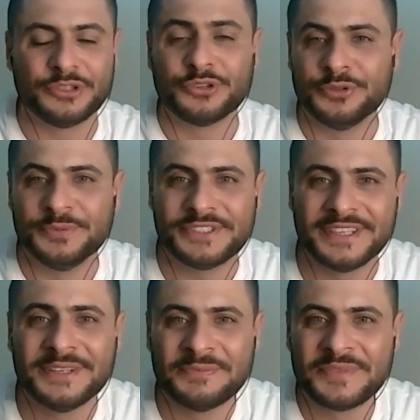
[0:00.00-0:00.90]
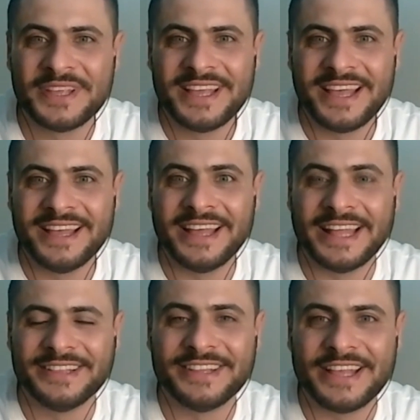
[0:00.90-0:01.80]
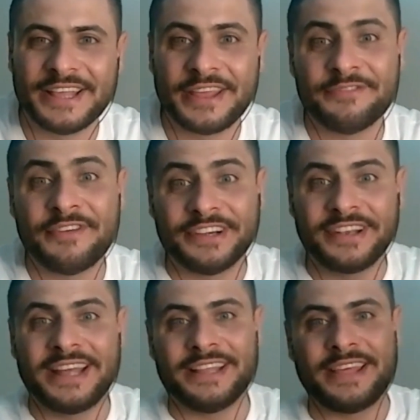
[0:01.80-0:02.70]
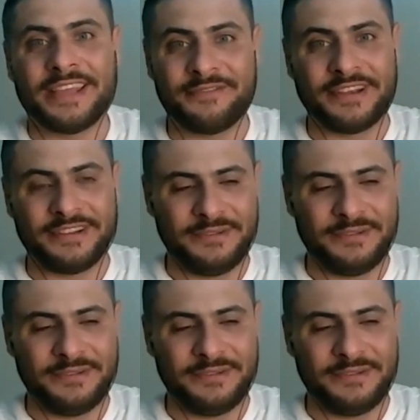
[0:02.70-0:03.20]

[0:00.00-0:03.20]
groups, and they very they